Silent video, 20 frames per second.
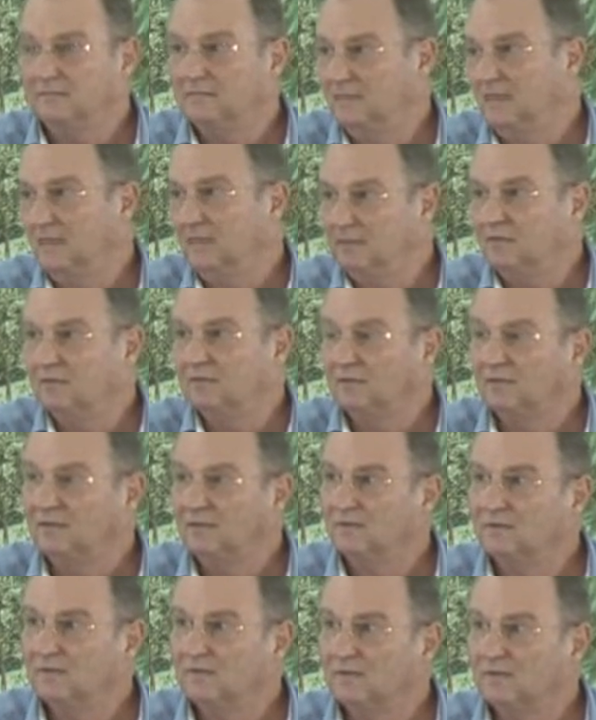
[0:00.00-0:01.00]
and so
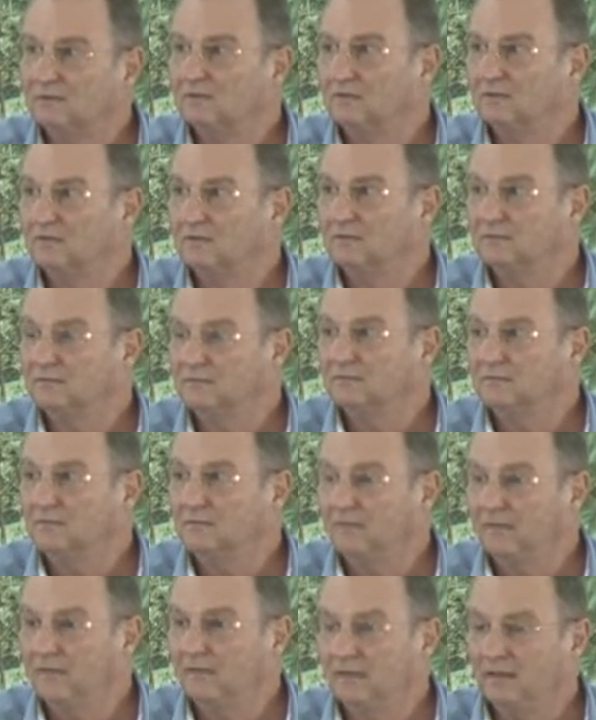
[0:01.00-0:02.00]
these are the,
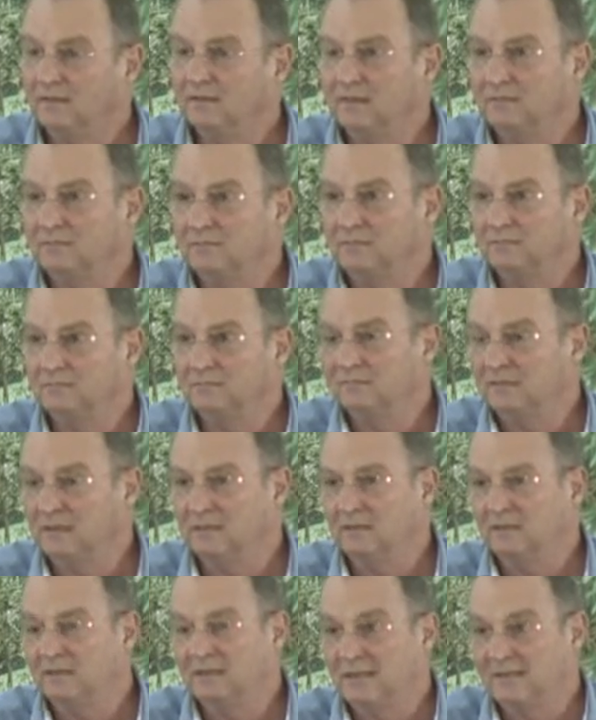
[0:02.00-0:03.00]
the ideas, we,
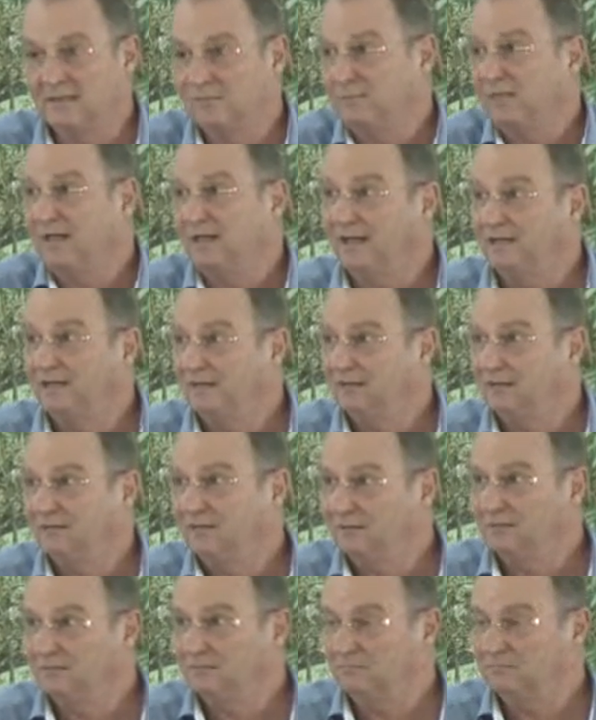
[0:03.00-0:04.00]
and that's behind the,
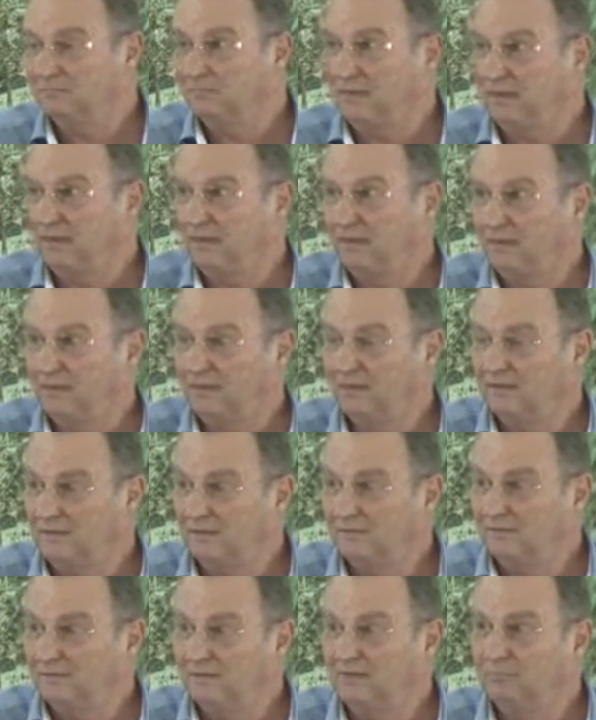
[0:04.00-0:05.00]
the myth
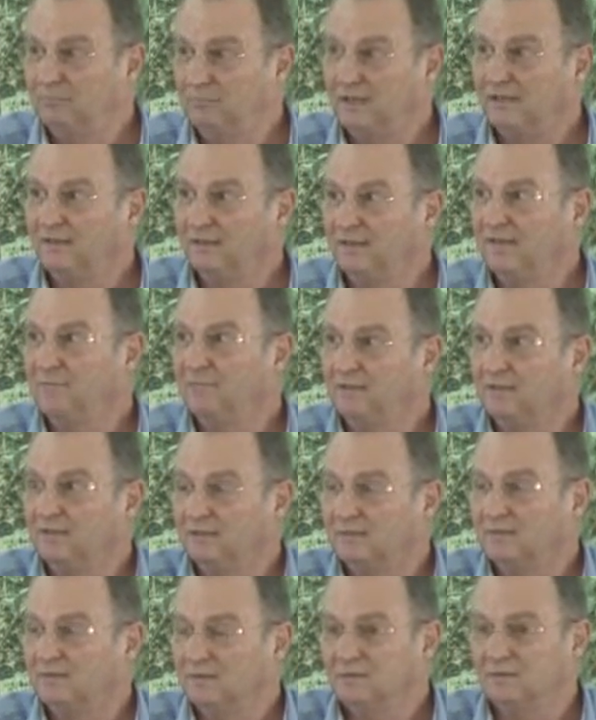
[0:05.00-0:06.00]
debunking
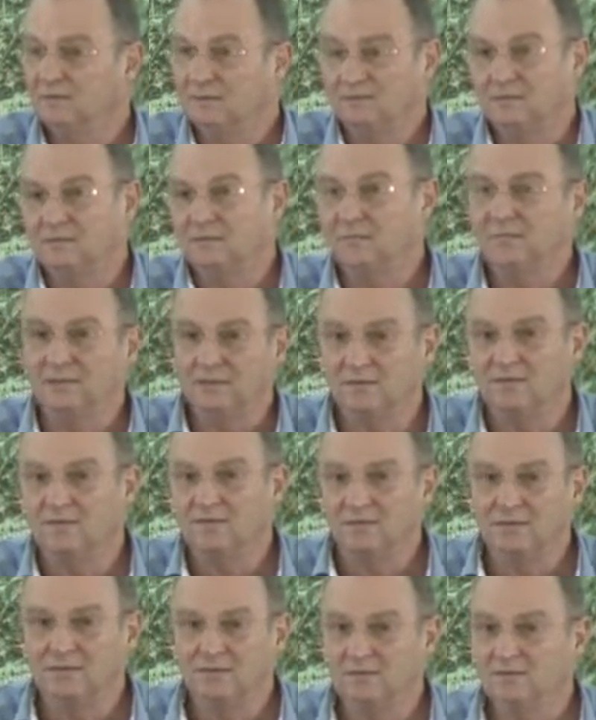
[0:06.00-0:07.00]
because it's not, I mean, it's
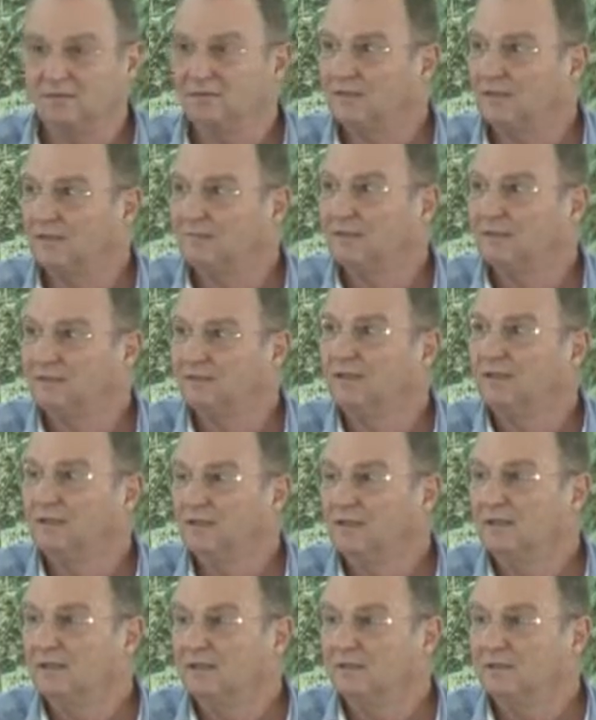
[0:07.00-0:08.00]
fun and all that, but
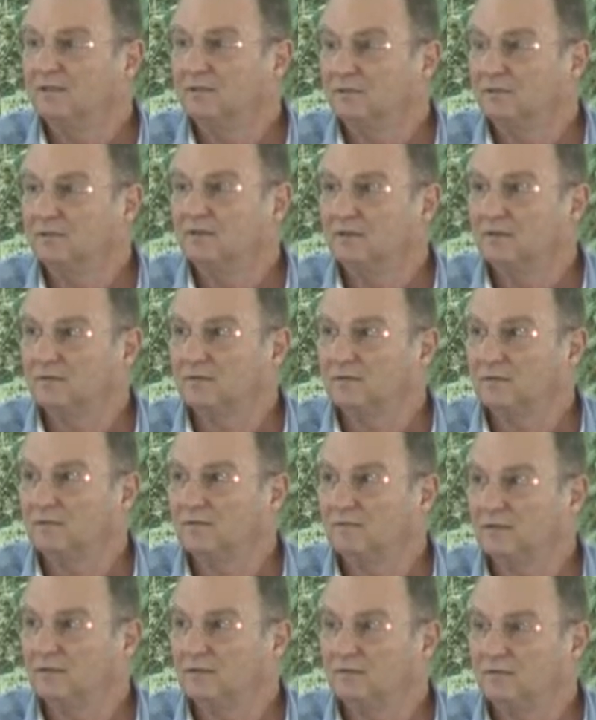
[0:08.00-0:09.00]
it also has a
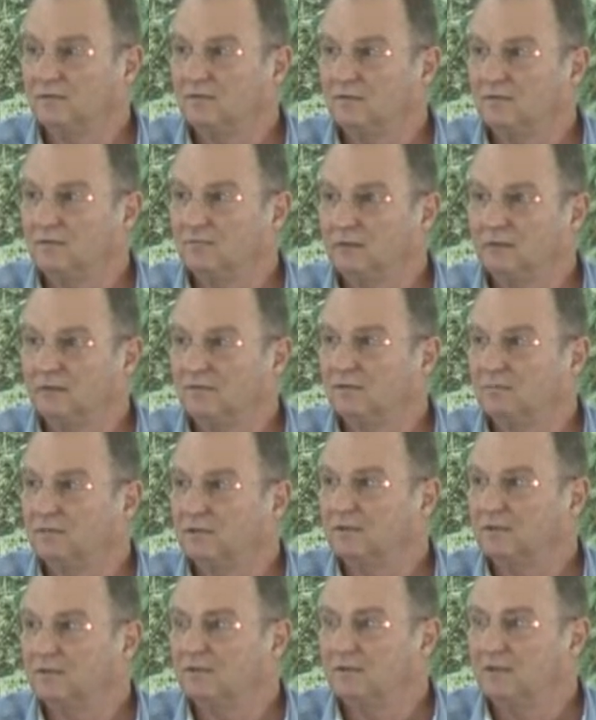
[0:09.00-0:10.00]
very serious background
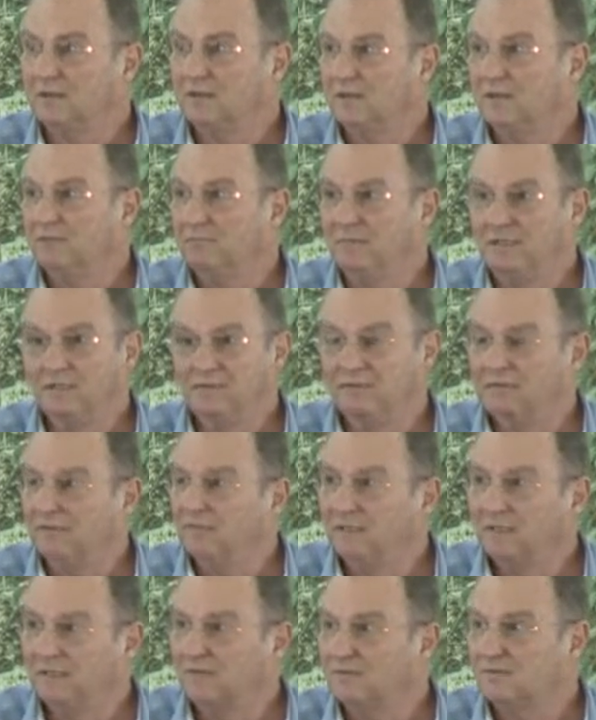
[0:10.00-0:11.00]
because many
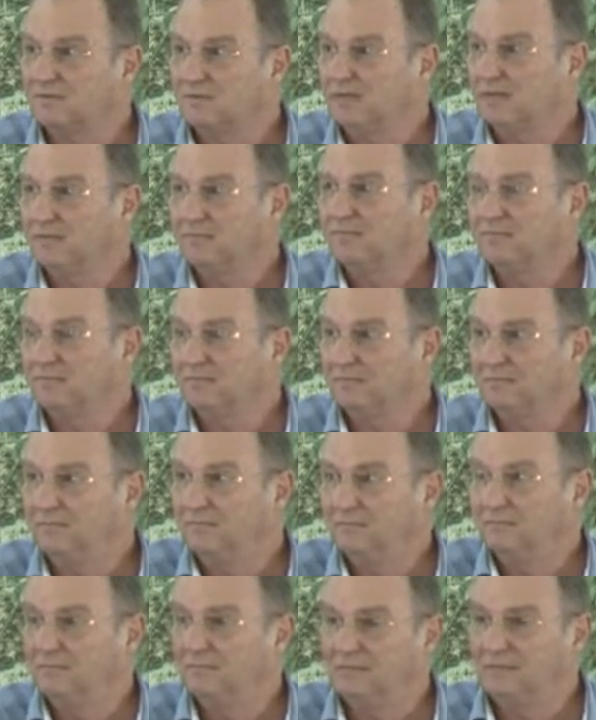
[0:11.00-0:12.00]
recommendations come,
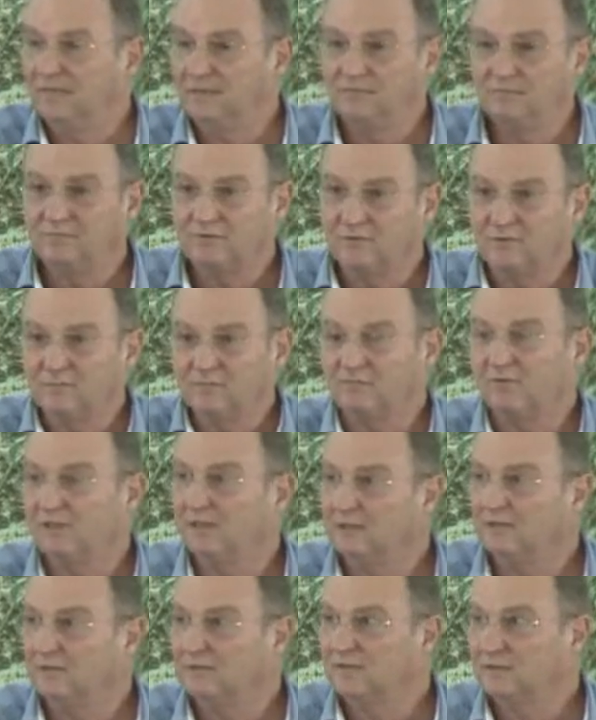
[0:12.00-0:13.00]
come from the
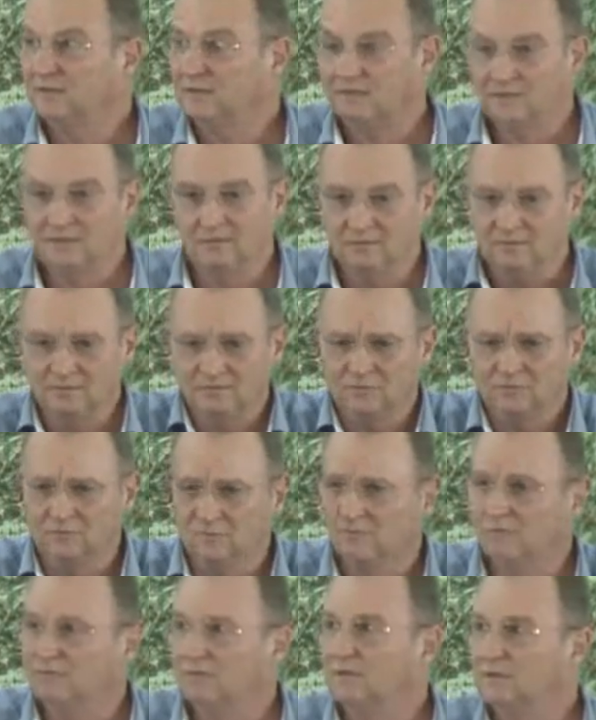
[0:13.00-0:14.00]
outside and say, oh, you
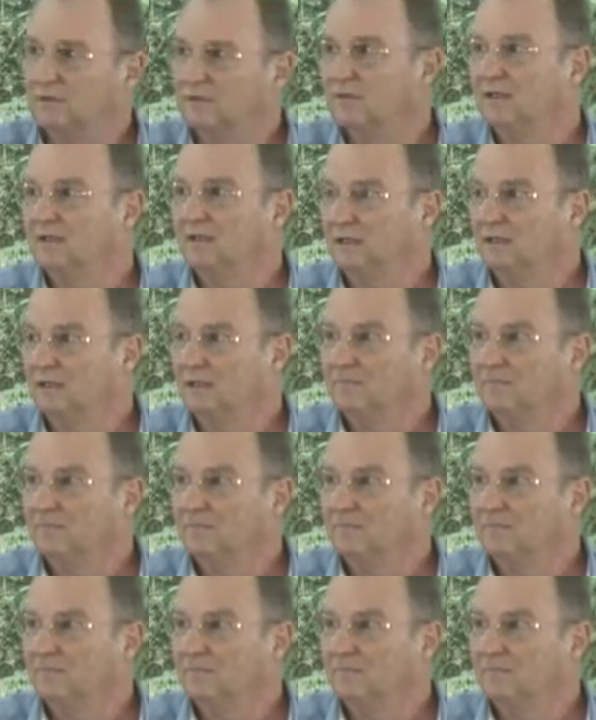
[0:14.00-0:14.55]
should do this. And,